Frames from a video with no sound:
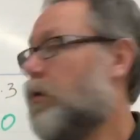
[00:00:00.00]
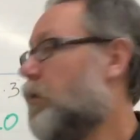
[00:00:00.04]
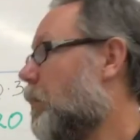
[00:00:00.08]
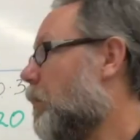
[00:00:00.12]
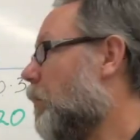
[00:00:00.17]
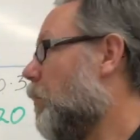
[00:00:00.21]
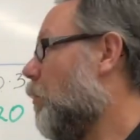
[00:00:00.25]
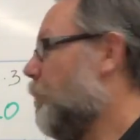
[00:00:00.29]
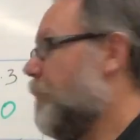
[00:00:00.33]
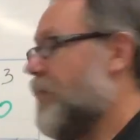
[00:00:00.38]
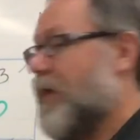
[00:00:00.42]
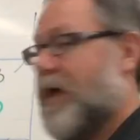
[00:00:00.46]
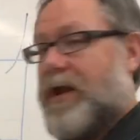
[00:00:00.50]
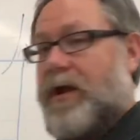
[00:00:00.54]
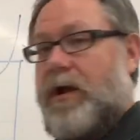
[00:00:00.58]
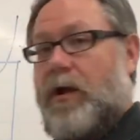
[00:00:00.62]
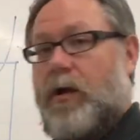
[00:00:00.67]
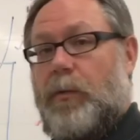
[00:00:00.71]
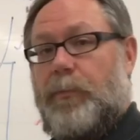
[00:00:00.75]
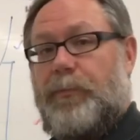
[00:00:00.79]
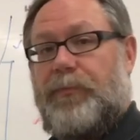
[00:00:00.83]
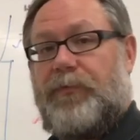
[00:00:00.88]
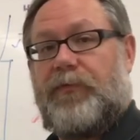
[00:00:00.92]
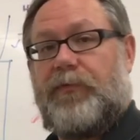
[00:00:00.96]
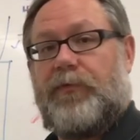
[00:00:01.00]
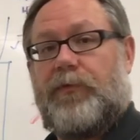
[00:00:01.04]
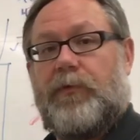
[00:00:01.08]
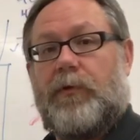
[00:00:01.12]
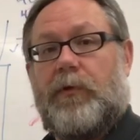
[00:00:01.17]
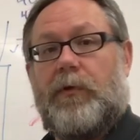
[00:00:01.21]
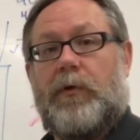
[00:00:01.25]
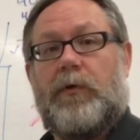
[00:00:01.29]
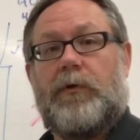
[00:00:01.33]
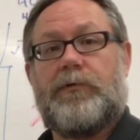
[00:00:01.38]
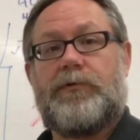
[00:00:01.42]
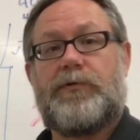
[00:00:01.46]
I hope that helps.
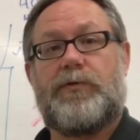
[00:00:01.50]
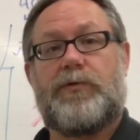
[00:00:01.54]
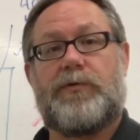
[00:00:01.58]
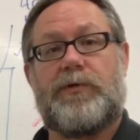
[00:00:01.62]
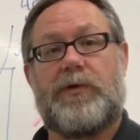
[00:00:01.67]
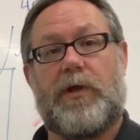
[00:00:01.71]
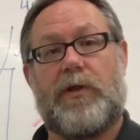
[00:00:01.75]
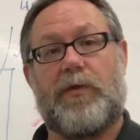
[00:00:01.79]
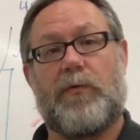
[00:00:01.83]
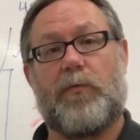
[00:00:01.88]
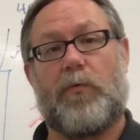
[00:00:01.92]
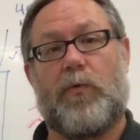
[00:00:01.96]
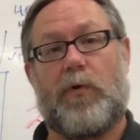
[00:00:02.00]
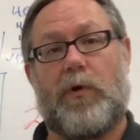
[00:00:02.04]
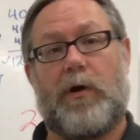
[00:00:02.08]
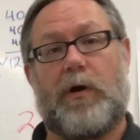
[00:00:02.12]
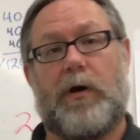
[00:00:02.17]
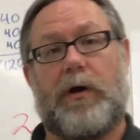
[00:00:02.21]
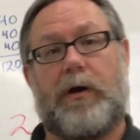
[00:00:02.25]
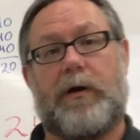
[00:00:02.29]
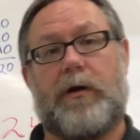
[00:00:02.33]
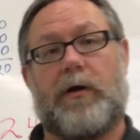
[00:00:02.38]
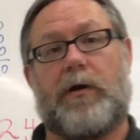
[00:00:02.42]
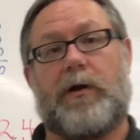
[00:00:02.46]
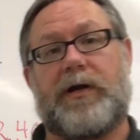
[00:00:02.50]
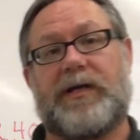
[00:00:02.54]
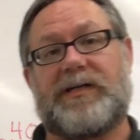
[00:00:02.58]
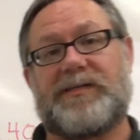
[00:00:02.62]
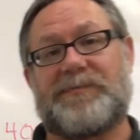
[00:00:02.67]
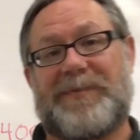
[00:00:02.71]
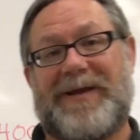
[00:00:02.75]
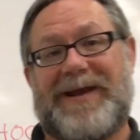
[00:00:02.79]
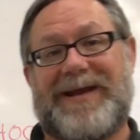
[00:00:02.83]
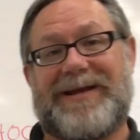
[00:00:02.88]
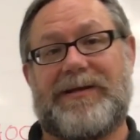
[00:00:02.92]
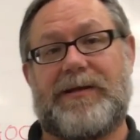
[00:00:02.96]
Do another one on
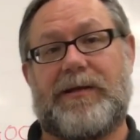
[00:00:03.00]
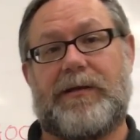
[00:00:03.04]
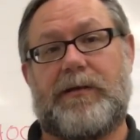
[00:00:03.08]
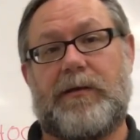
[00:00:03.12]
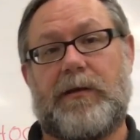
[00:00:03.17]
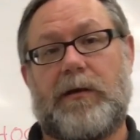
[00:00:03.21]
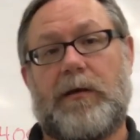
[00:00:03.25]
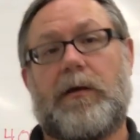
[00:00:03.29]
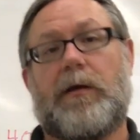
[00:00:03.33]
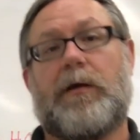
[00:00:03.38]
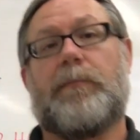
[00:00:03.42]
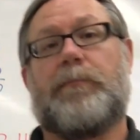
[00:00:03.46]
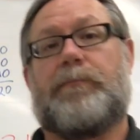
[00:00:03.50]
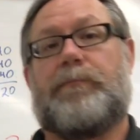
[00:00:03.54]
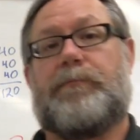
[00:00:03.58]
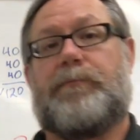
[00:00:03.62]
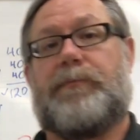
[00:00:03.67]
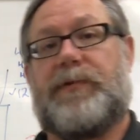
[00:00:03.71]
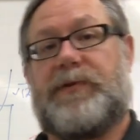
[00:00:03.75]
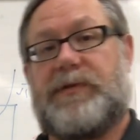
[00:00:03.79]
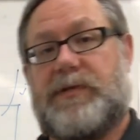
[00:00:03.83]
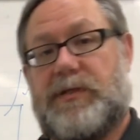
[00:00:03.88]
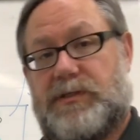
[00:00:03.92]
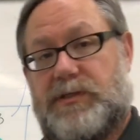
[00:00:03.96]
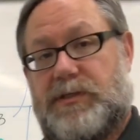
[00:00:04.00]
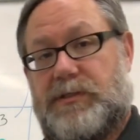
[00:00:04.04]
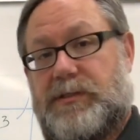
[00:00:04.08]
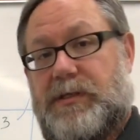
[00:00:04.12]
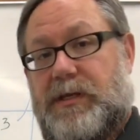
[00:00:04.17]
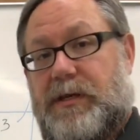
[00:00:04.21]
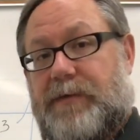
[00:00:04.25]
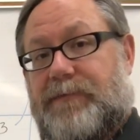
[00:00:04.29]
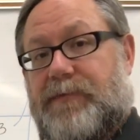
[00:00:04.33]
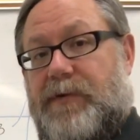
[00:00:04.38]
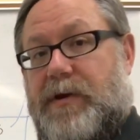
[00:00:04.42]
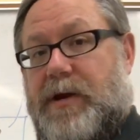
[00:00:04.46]
expanded, but this is
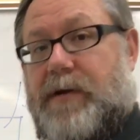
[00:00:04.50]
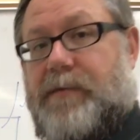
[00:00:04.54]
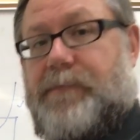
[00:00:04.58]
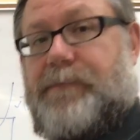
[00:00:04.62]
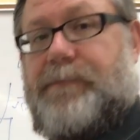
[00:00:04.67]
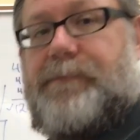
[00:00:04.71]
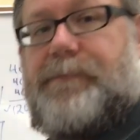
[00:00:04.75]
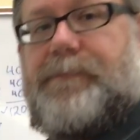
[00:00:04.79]
it for now.